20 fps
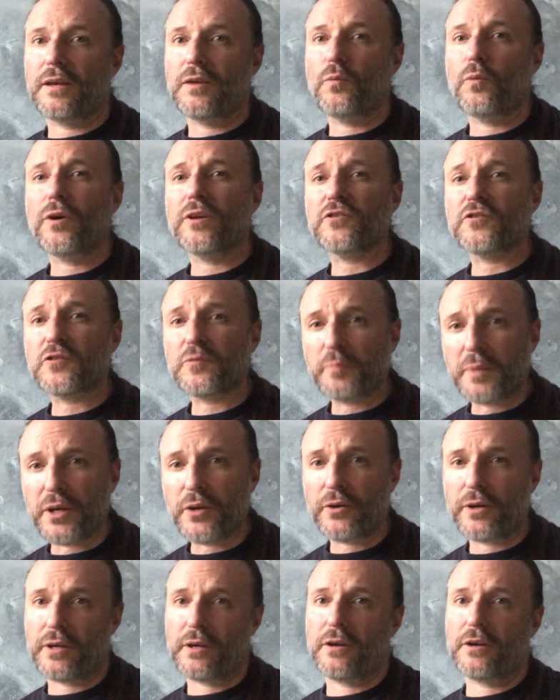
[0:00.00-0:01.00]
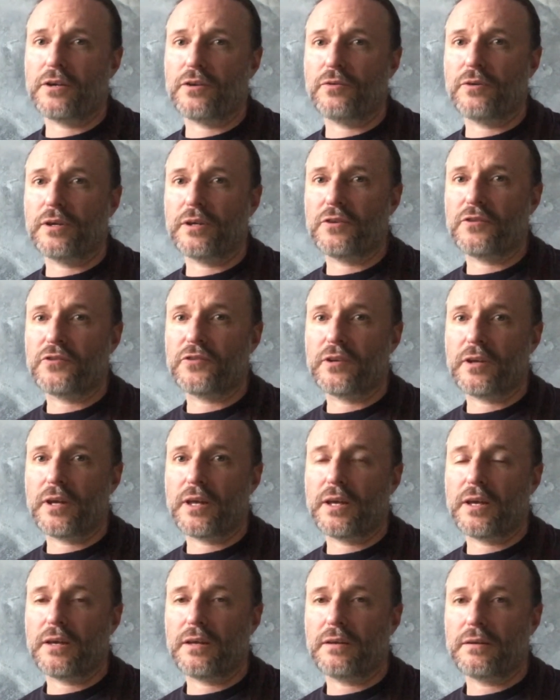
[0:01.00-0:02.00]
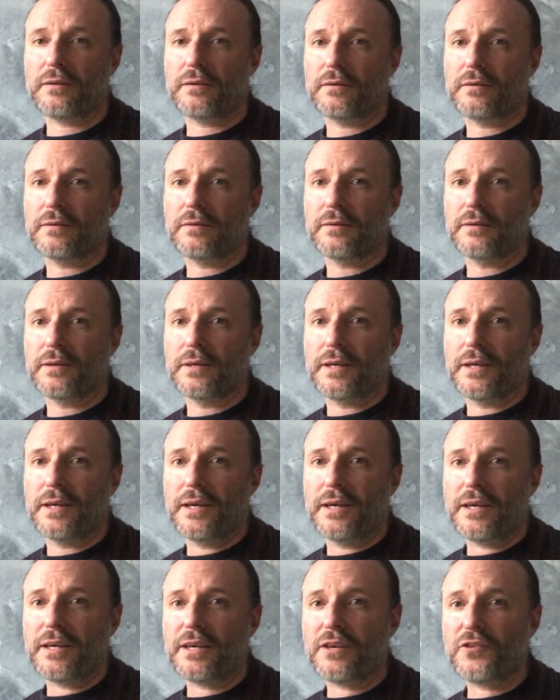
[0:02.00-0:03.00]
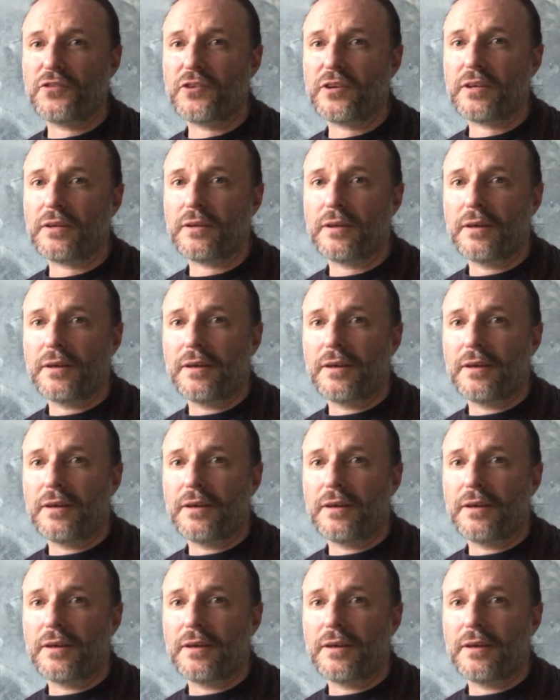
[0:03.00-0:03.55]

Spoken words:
In what spirit are you going to study it? Is it